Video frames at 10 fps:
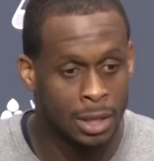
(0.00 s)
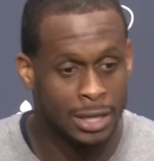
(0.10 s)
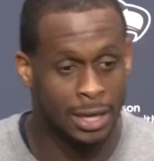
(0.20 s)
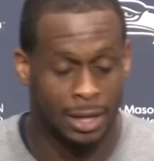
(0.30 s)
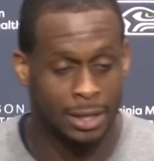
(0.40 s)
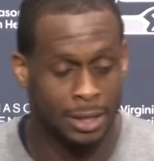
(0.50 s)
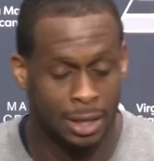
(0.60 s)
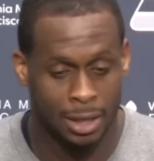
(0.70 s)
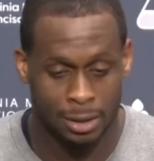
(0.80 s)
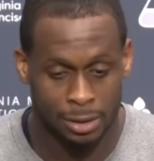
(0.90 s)
Yeah,
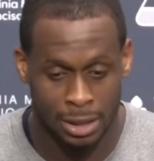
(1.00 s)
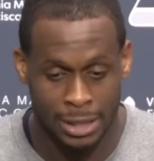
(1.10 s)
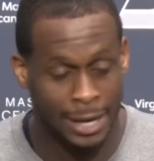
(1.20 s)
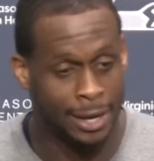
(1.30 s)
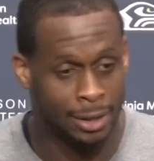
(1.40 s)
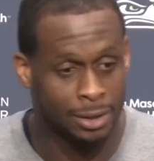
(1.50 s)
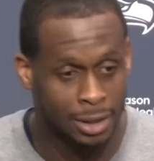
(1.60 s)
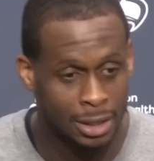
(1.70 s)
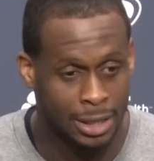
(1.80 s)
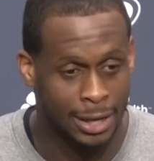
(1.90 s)
he can.
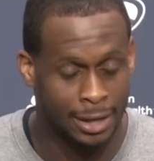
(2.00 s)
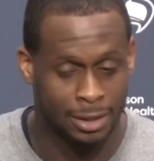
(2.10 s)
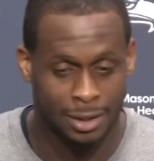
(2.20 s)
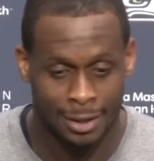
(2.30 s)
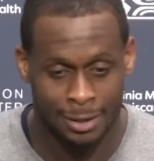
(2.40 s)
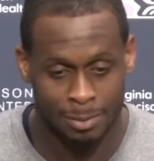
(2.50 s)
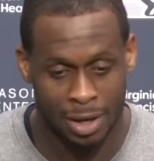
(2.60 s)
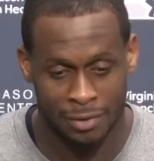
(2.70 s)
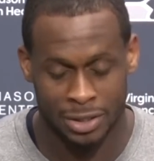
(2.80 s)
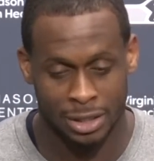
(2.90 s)
He can.
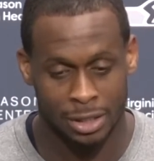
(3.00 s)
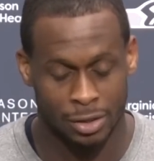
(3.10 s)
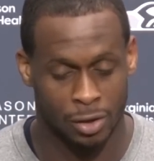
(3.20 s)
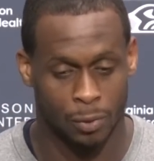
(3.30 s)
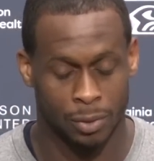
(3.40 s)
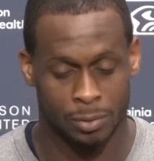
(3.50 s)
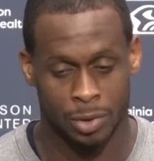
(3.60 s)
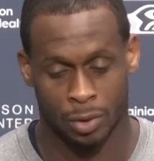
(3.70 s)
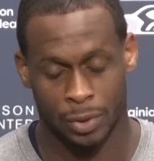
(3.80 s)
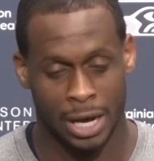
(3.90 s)
Obviously,
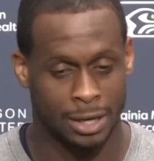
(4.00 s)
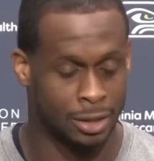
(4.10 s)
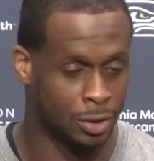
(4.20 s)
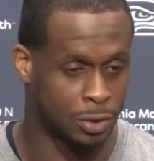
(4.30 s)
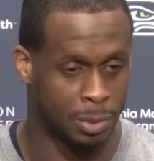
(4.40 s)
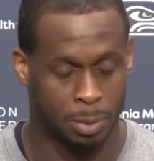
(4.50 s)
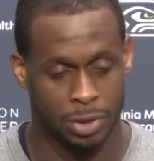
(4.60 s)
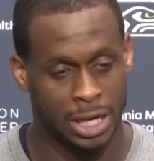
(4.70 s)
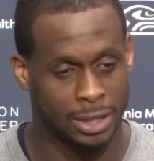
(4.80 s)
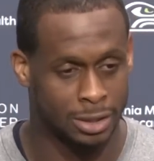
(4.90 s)
we got to use him in
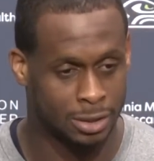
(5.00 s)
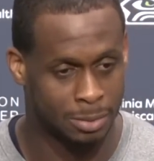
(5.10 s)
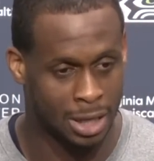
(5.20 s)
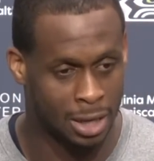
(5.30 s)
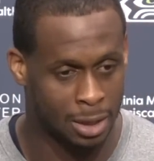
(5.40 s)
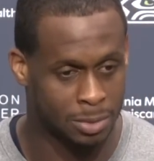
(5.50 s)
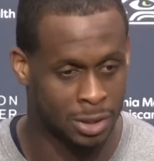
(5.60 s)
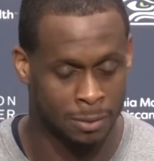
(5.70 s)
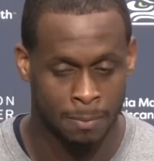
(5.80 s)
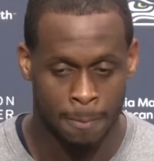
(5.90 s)
protection sometimes,
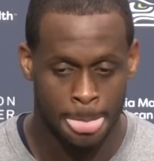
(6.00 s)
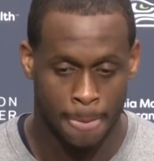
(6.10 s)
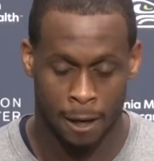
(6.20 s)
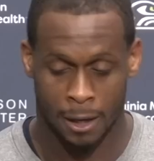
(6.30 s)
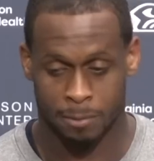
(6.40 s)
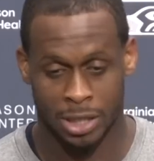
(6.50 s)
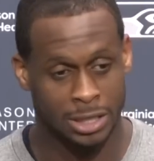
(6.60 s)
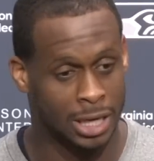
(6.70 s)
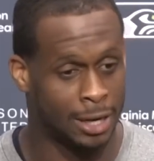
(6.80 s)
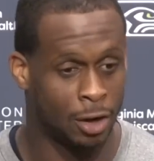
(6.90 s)
and
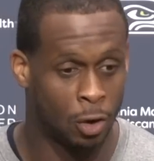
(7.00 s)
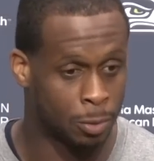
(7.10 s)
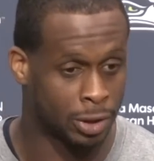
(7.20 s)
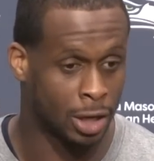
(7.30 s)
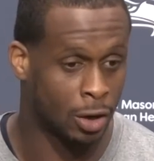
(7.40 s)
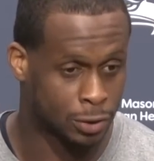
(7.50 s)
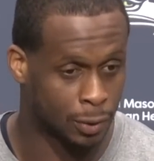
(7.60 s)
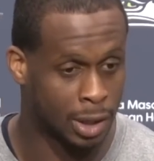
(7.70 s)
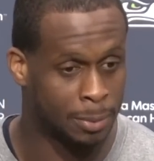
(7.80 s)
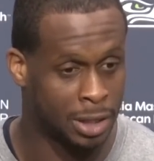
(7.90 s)
DJ and Homer, they also
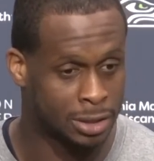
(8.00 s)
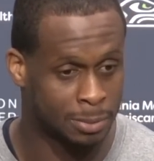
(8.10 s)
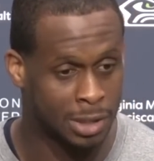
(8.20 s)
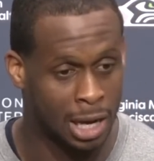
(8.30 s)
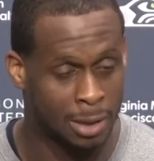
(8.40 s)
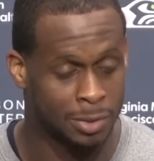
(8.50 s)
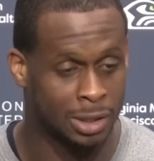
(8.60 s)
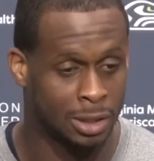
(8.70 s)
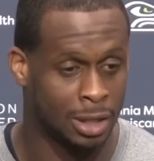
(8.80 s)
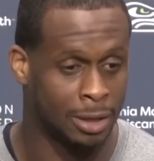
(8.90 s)
come in sometimes
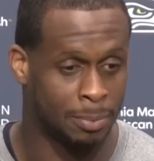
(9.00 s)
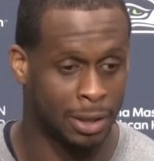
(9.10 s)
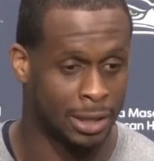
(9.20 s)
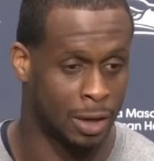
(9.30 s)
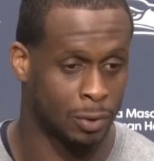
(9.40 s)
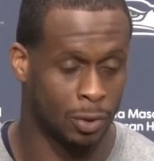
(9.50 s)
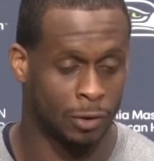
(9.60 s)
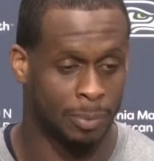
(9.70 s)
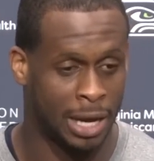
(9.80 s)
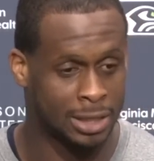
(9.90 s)
and play that role
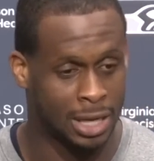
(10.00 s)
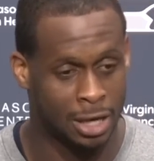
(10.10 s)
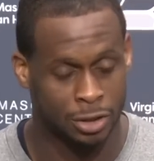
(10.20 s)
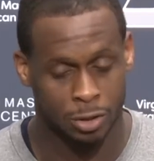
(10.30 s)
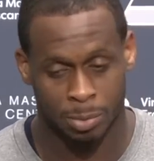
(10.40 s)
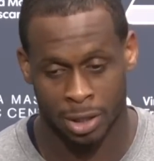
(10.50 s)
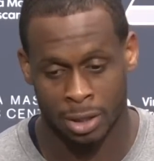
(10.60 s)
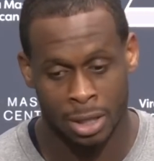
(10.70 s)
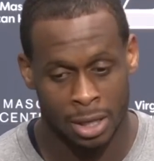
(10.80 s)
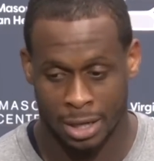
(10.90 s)
of pass catchers,
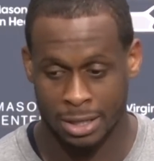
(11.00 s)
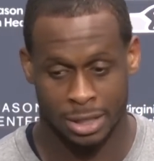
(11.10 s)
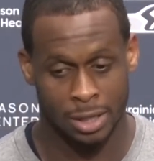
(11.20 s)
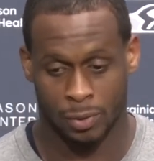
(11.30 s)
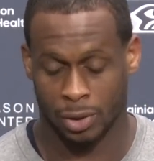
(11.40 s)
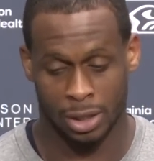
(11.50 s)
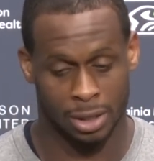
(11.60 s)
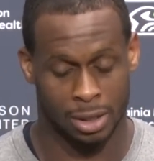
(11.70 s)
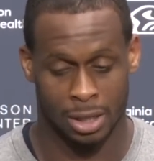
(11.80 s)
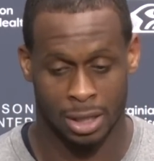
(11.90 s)
but he's equally
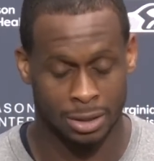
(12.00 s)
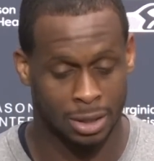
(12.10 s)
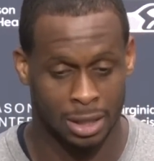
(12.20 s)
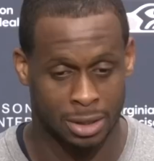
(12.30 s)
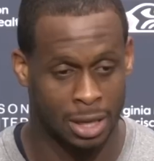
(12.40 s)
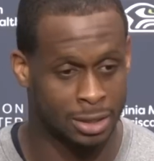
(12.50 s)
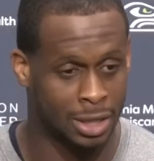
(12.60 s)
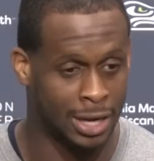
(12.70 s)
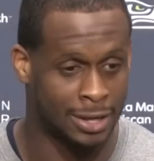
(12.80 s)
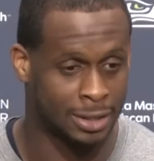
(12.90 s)
as
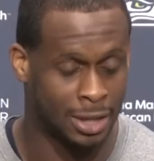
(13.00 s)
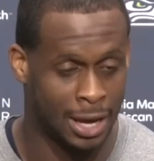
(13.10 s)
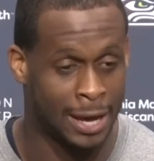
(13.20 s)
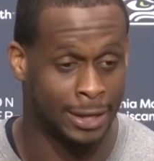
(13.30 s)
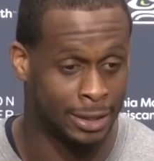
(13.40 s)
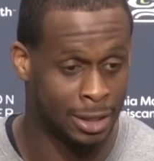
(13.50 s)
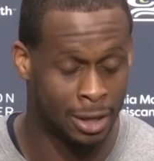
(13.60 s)
good as at it